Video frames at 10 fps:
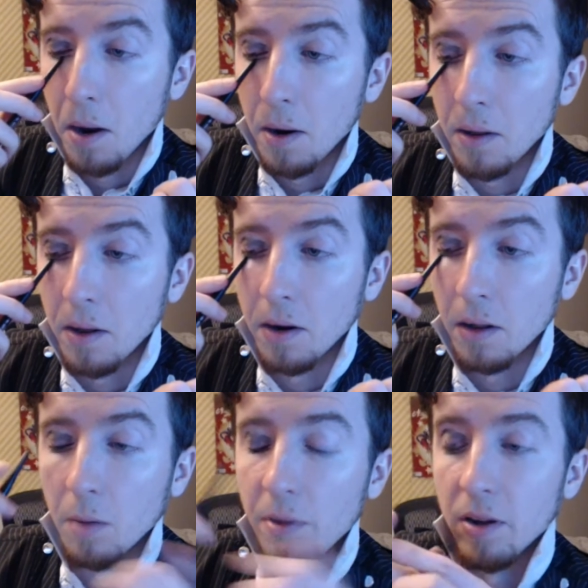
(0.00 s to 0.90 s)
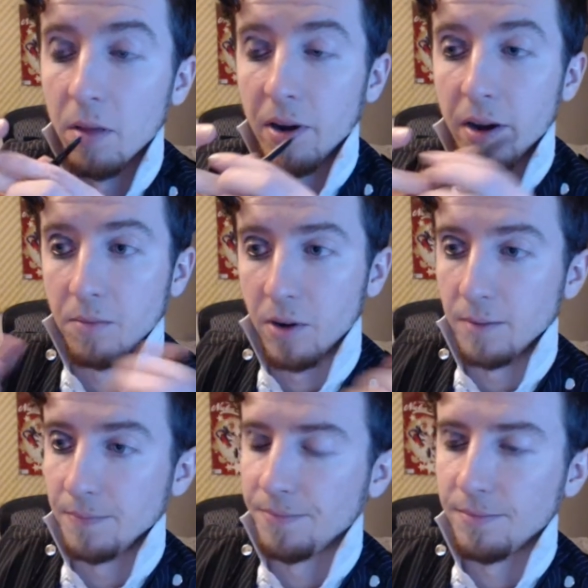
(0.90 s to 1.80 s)
And a little bit on the bottom, right?
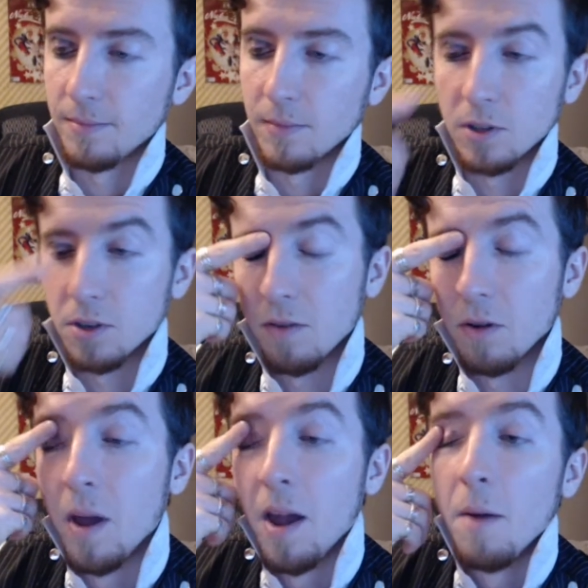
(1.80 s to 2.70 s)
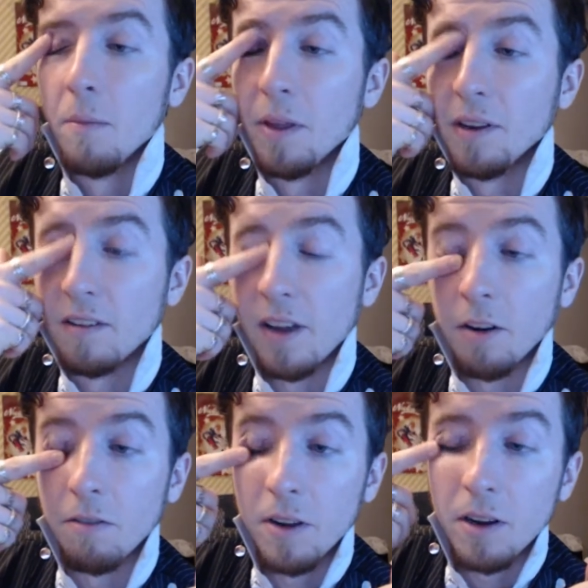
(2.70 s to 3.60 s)
Looks awful. But then you just take
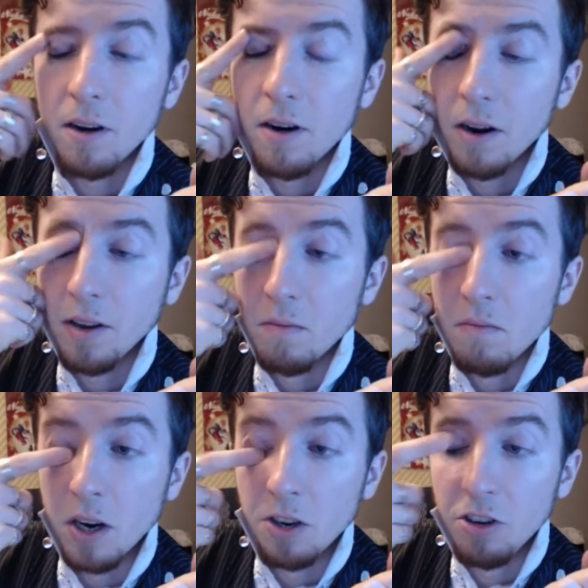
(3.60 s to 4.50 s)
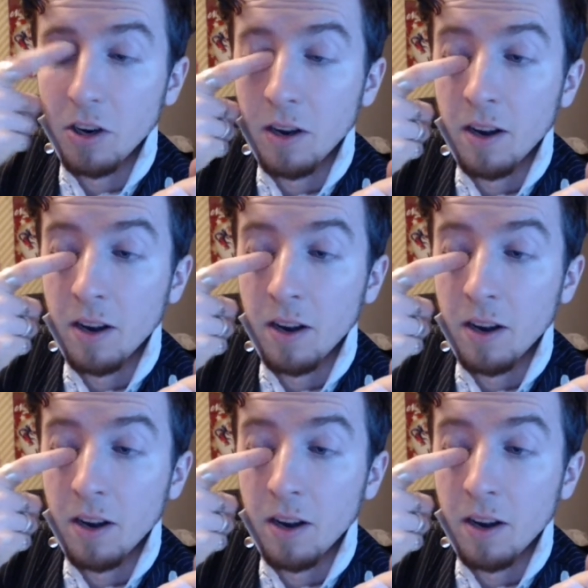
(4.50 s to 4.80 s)
your finger and you mush.